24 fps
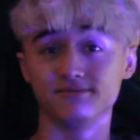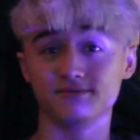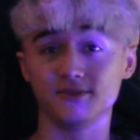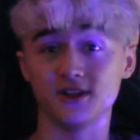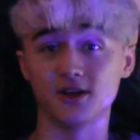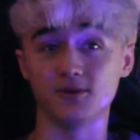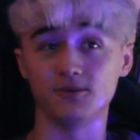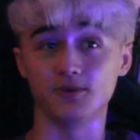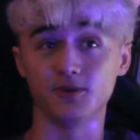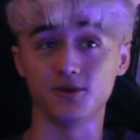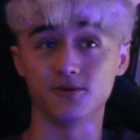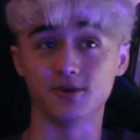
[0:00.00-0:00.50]

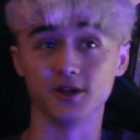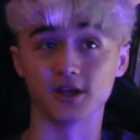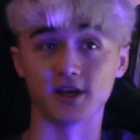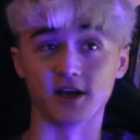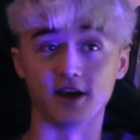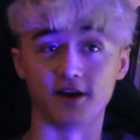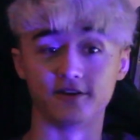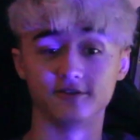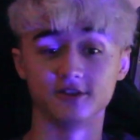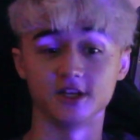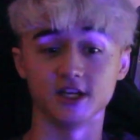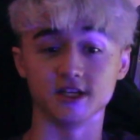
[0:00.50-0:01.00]
They really
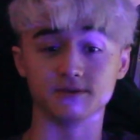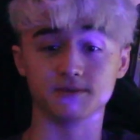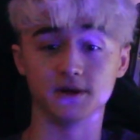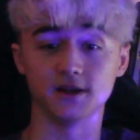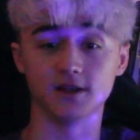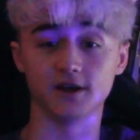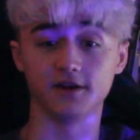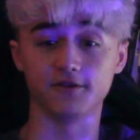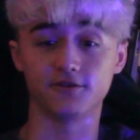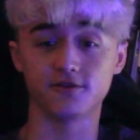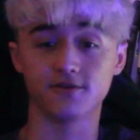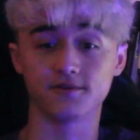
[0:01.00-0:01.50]
have changed
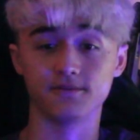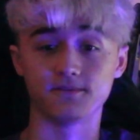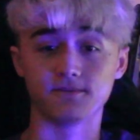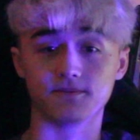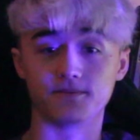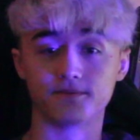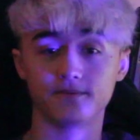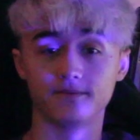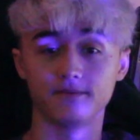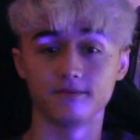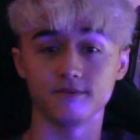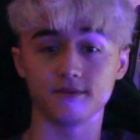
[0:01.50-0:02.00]
my life.
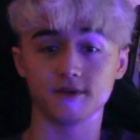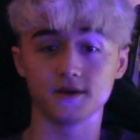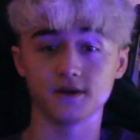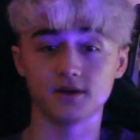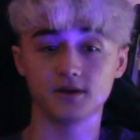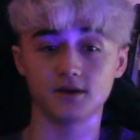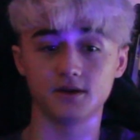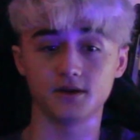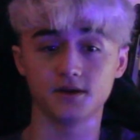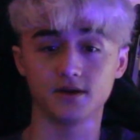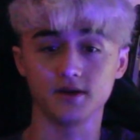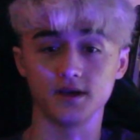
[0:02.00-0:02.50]

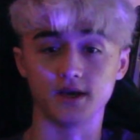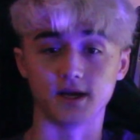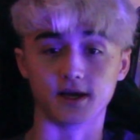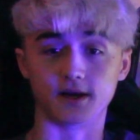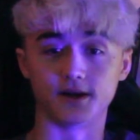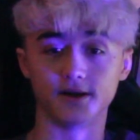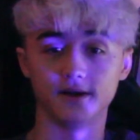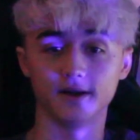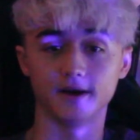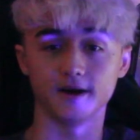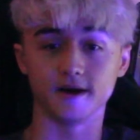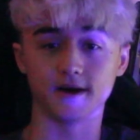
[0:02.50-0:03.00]

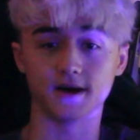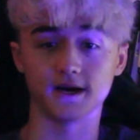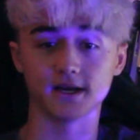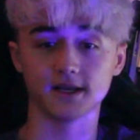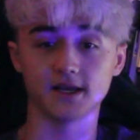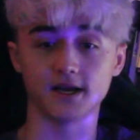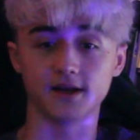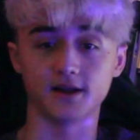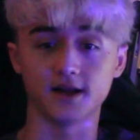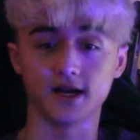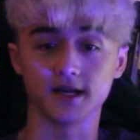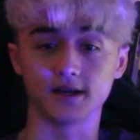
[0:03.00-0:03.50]
And I
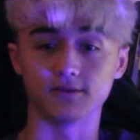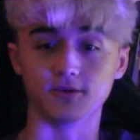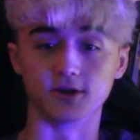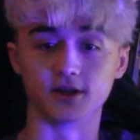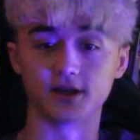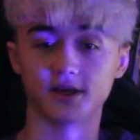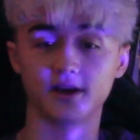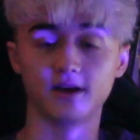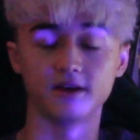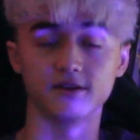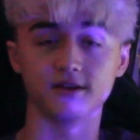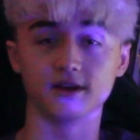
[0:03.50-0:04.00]
really
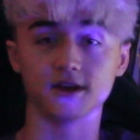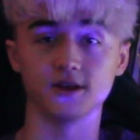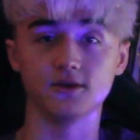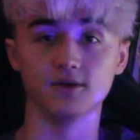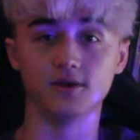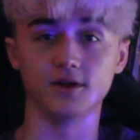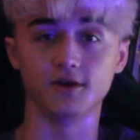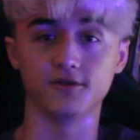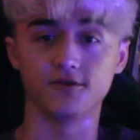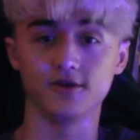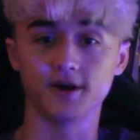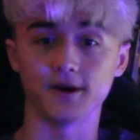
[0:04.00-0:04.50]
can't thank you
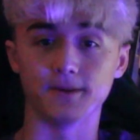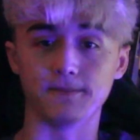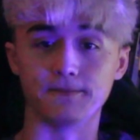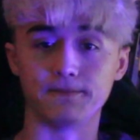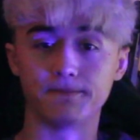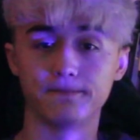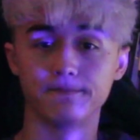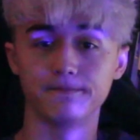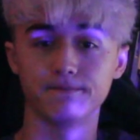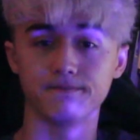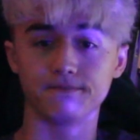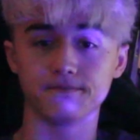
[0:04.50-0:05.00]
enough. Yeah,
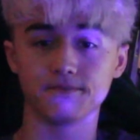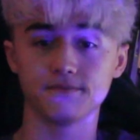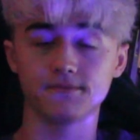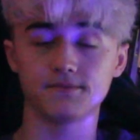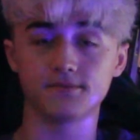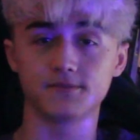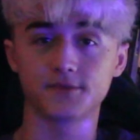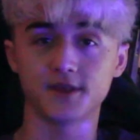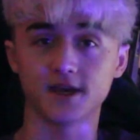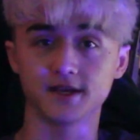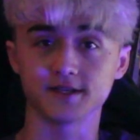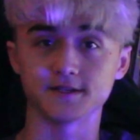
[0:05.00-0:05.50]

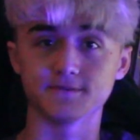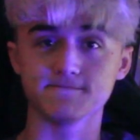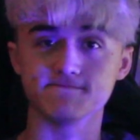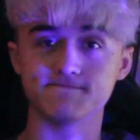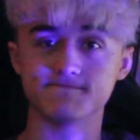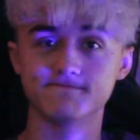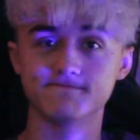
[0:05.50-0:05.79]
thanks.